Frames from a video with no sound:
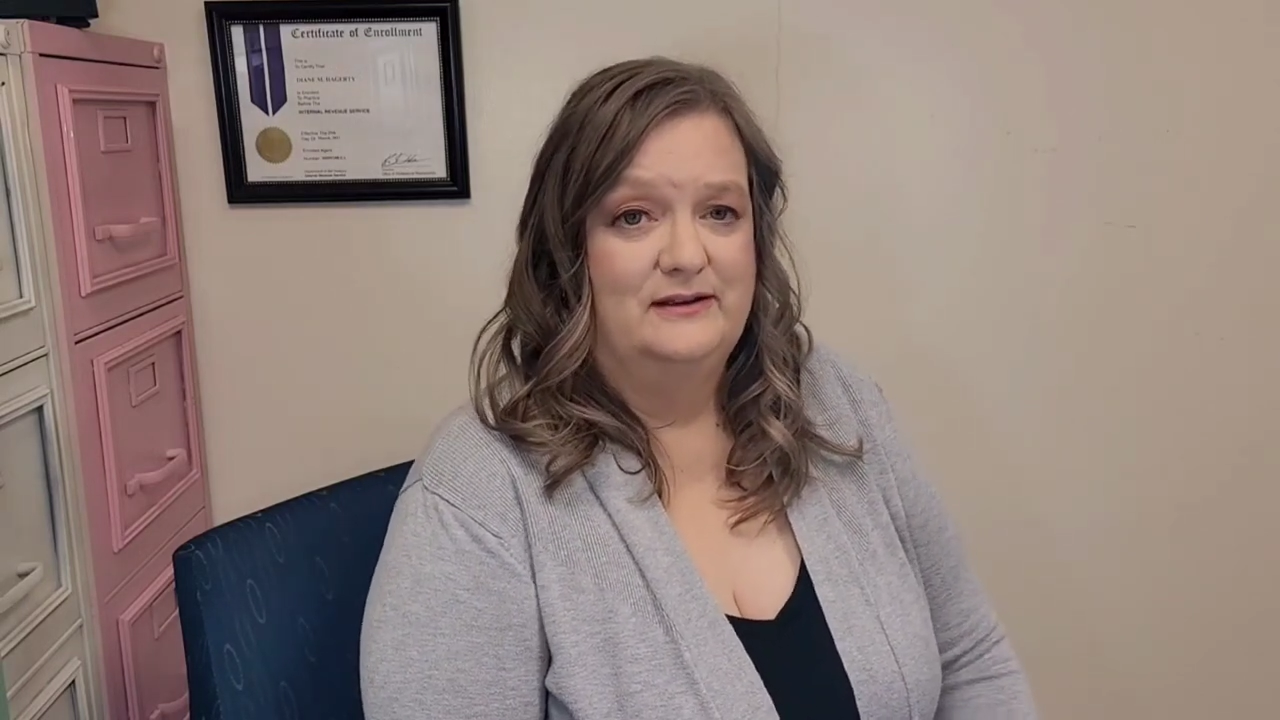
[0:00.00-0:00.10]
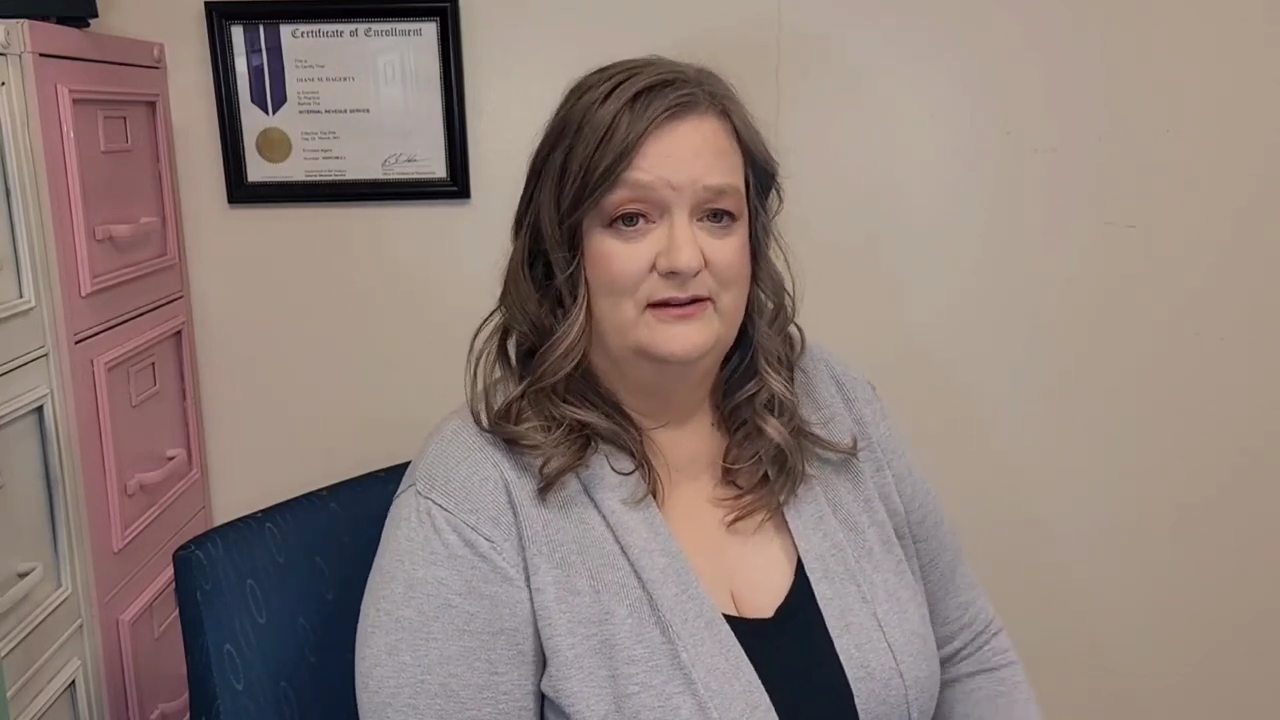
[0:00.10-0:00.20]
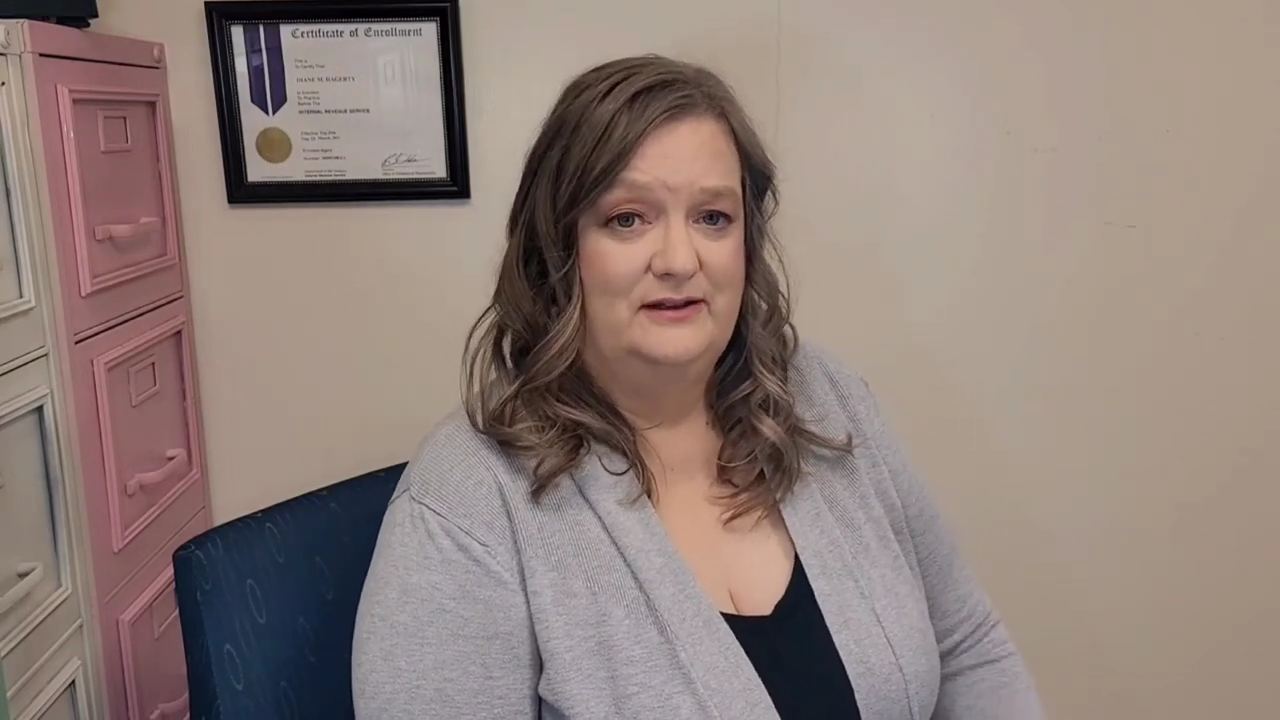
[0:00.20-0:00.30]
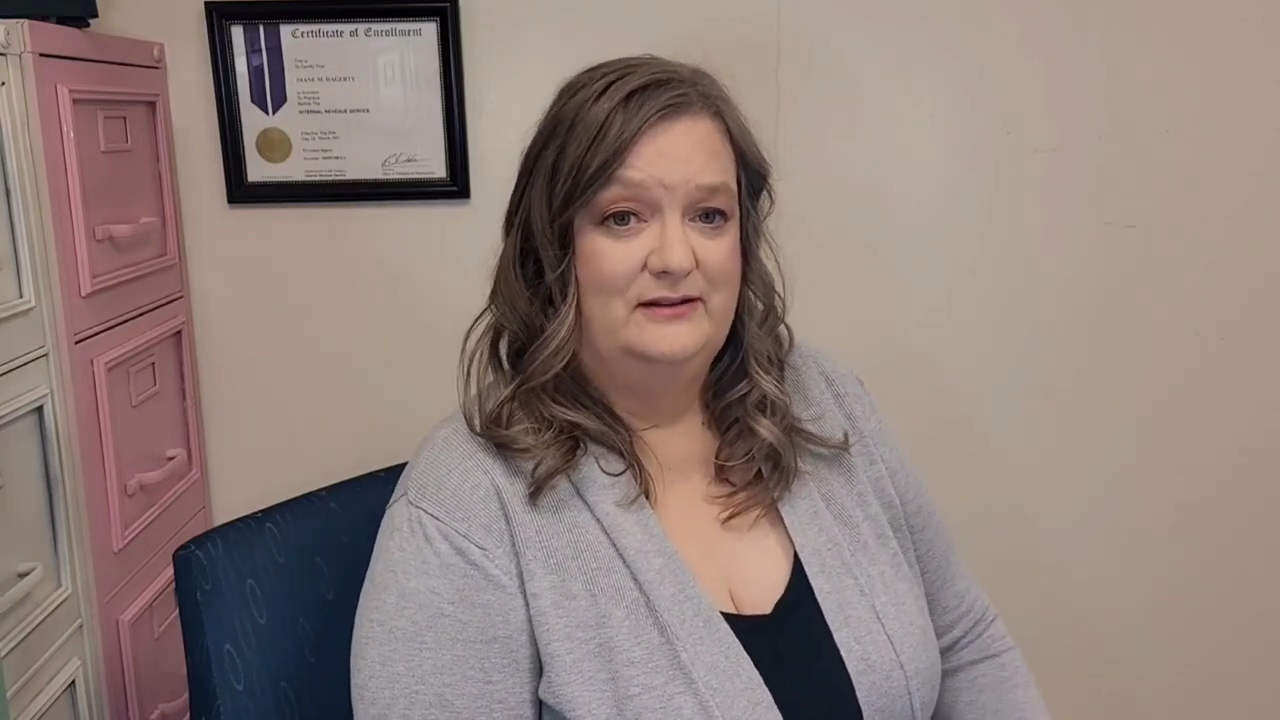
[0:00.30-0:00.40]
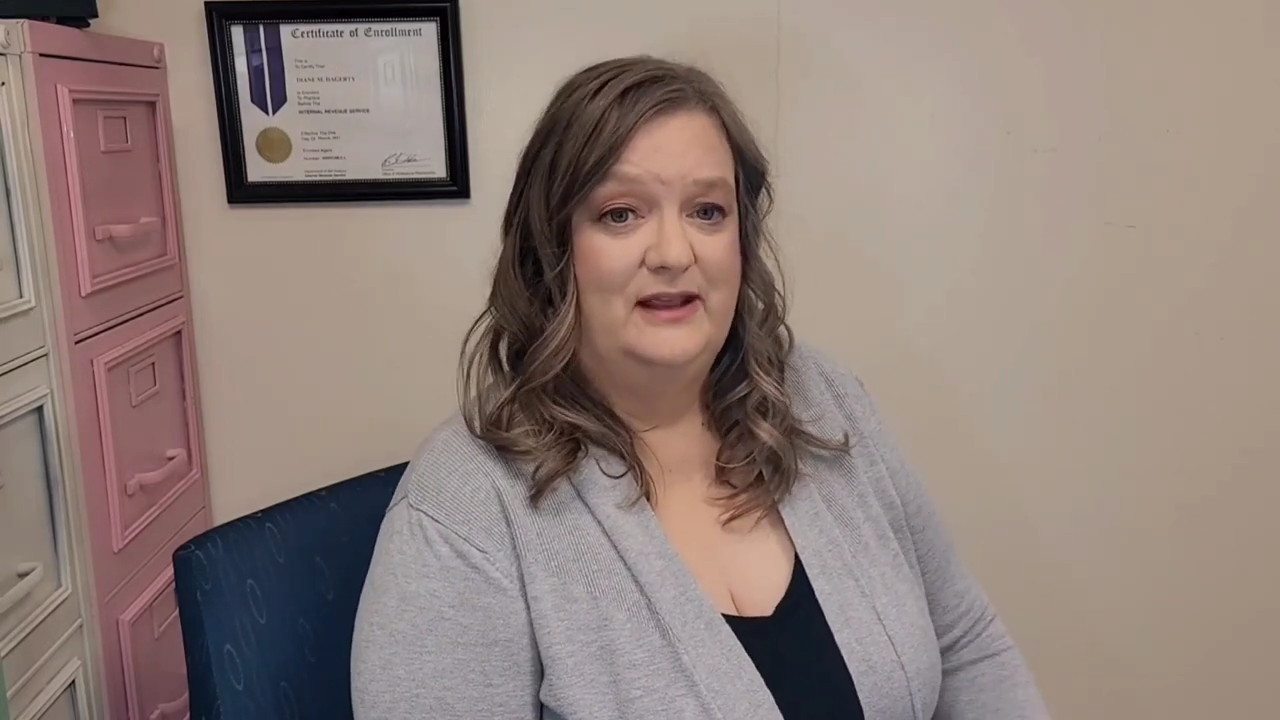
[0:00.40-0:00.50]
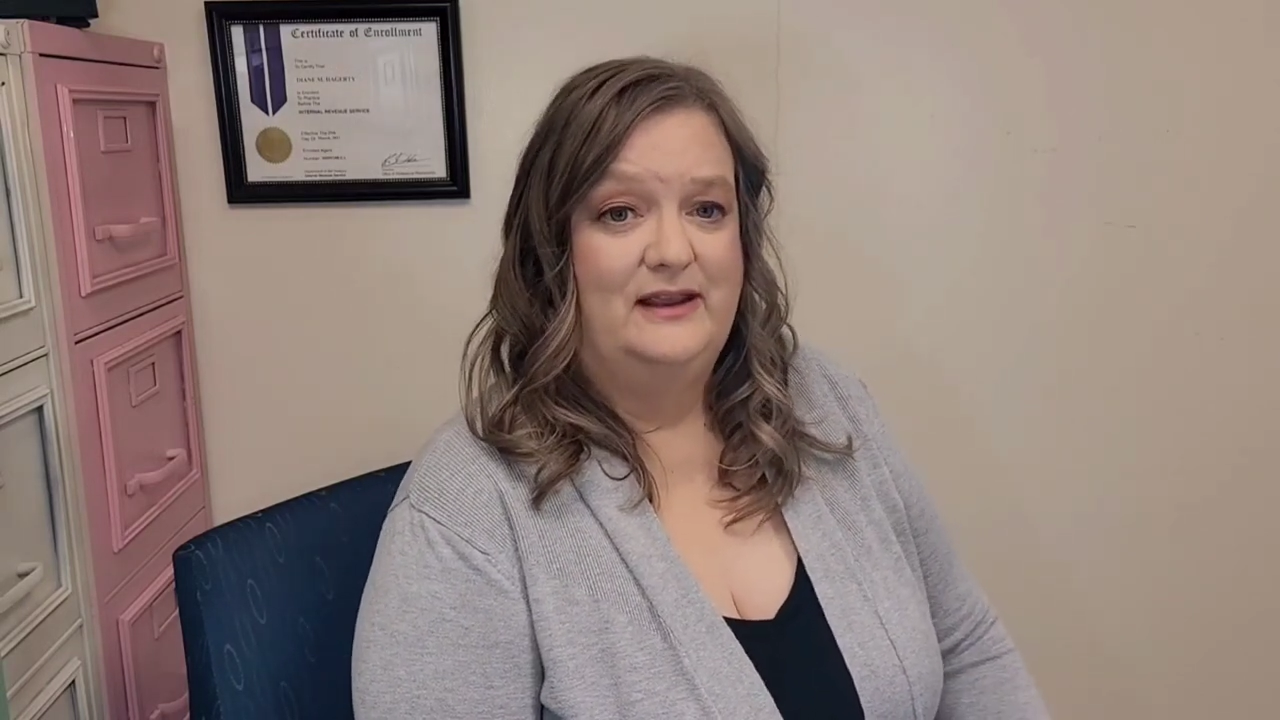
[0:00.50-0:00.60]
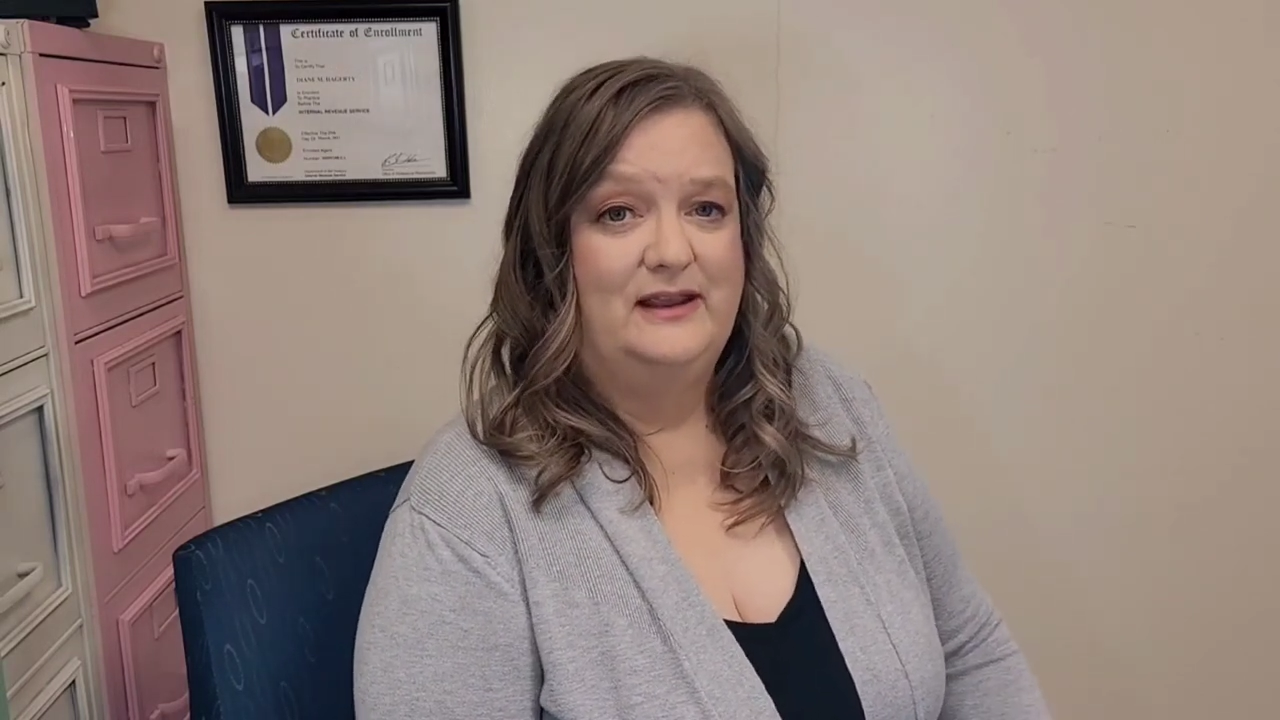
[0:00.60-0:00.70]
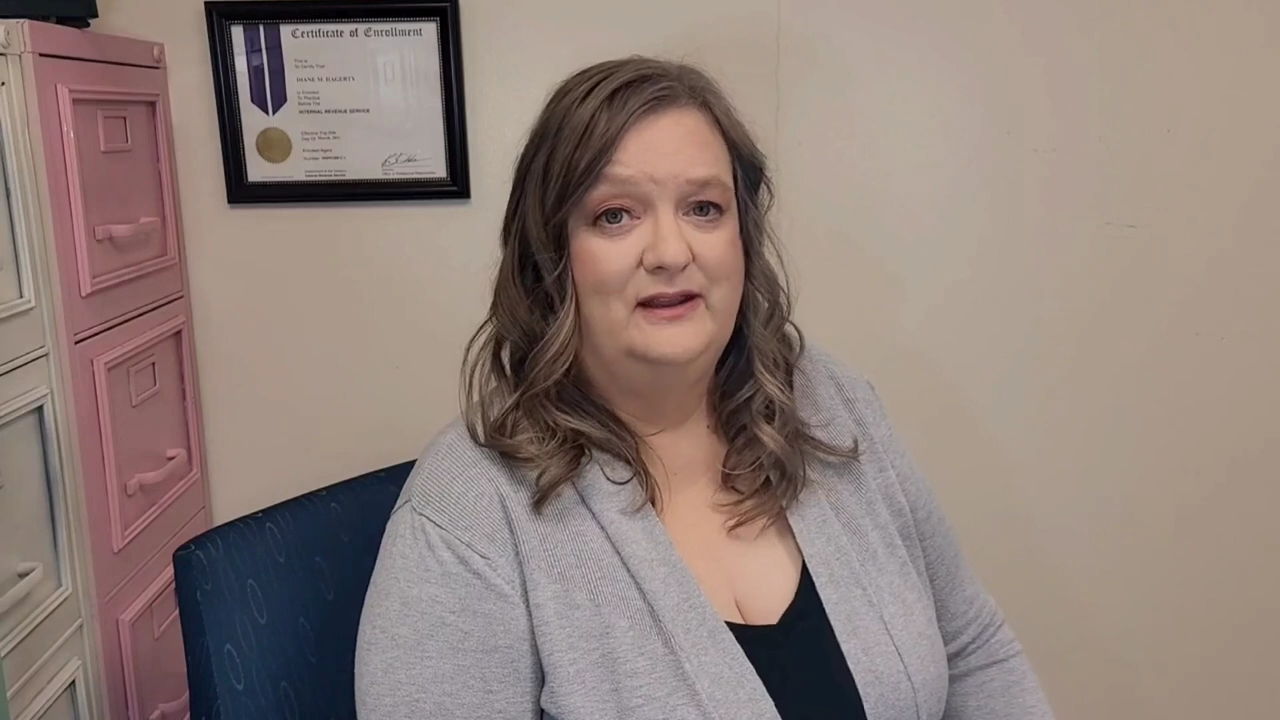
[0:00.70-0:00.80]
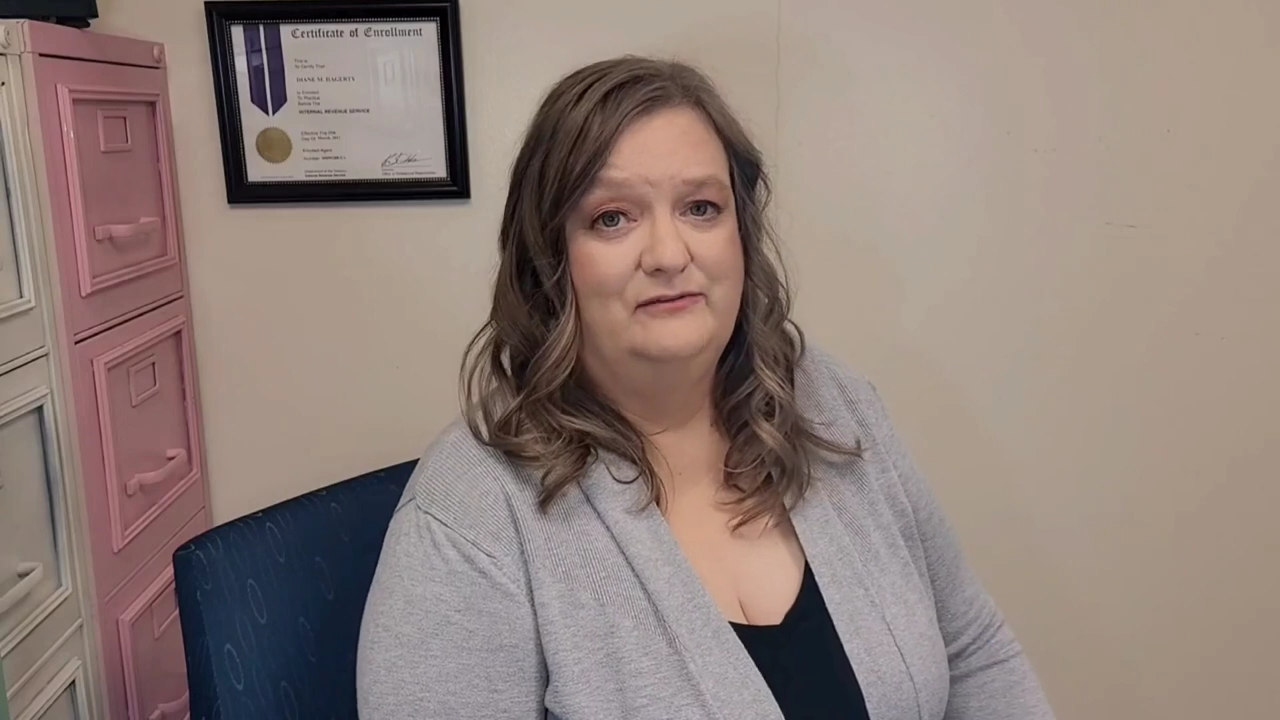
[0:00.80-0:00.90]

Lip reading: You need to take